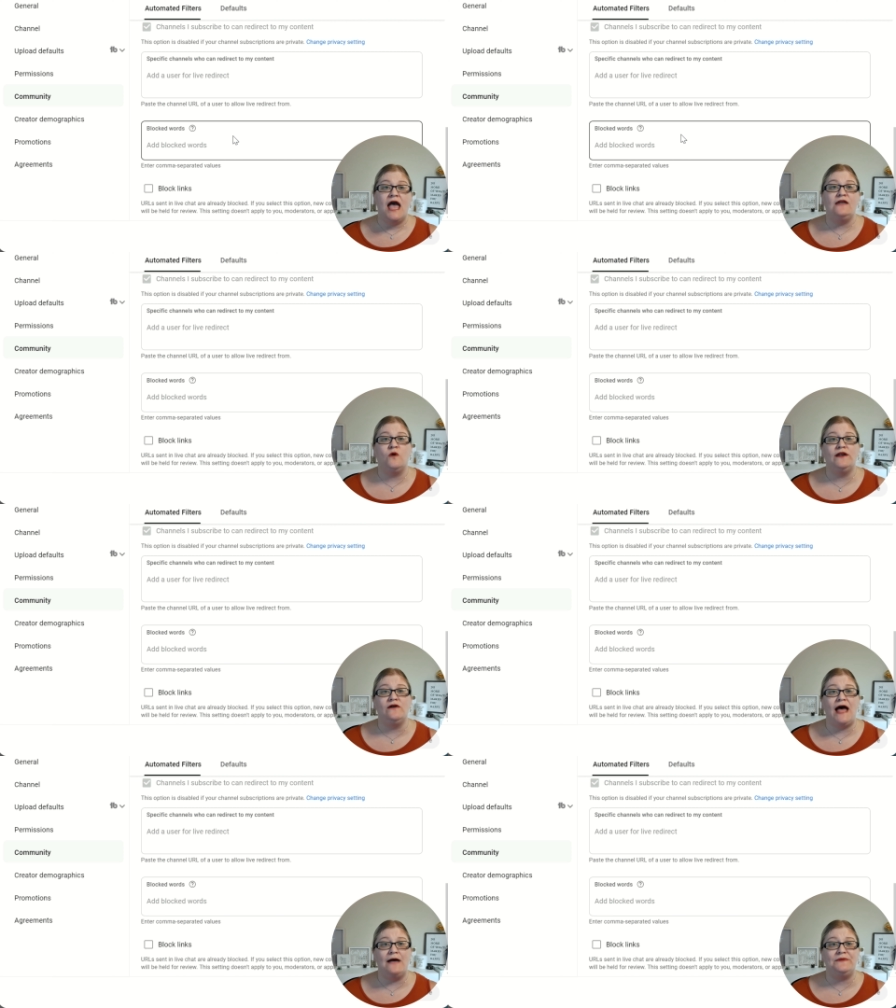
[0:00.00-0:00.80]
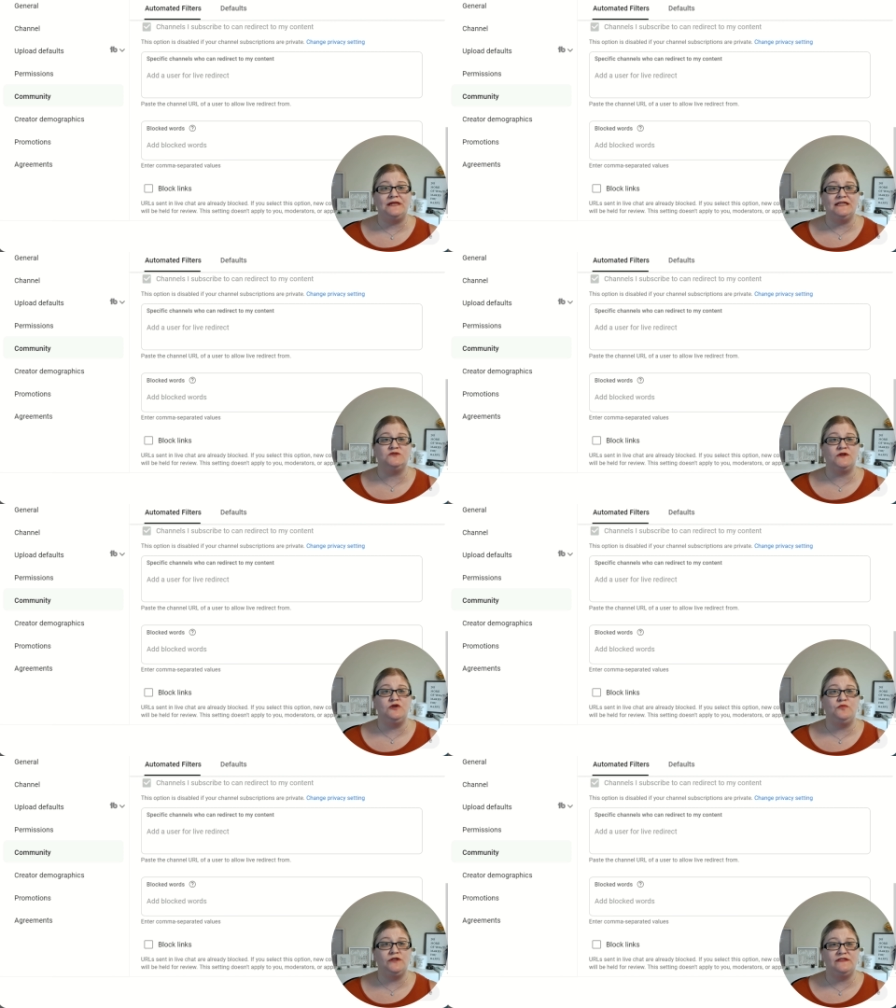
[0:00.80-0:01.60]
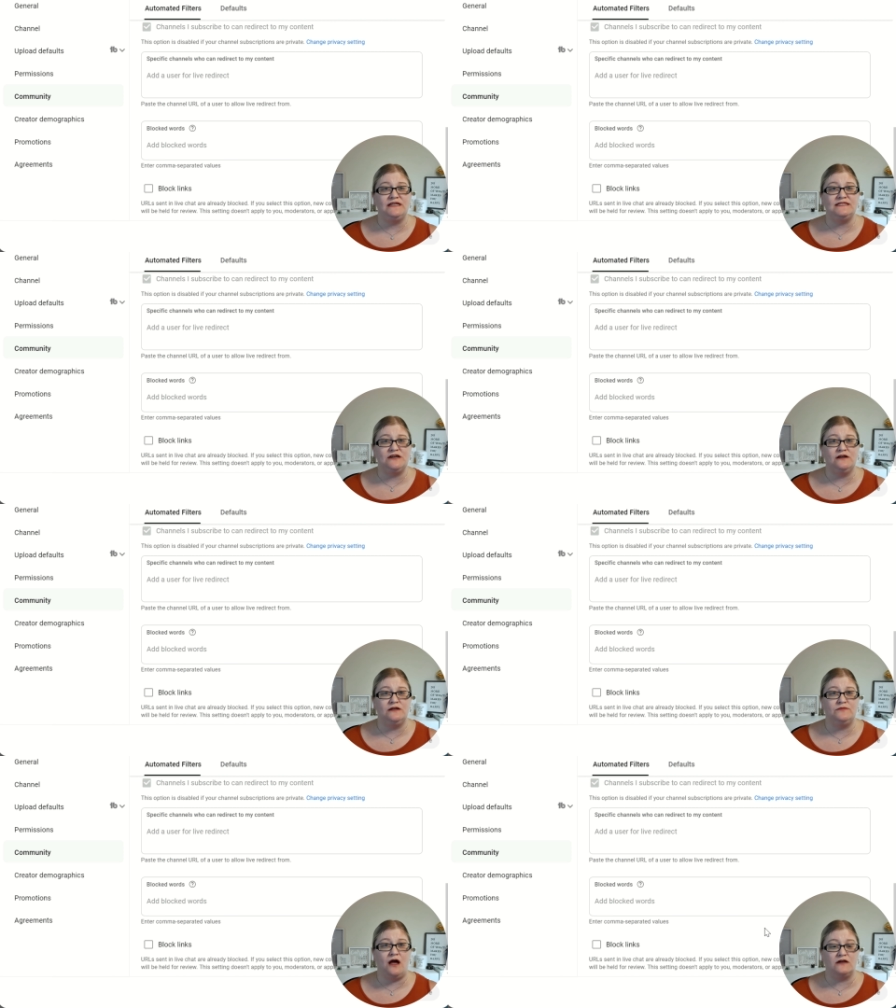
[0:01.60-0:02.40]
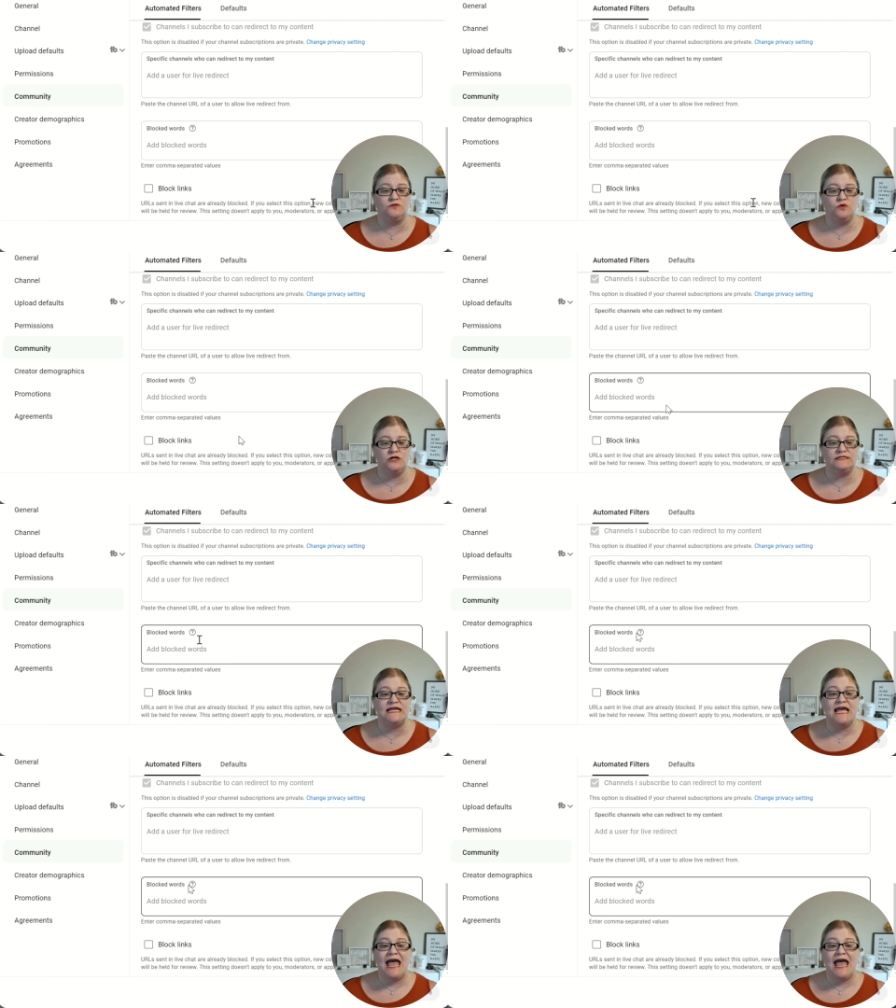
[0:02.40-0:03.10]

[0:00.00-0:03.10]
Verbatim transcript: And what'll happen is, when you put things here in the blocked words,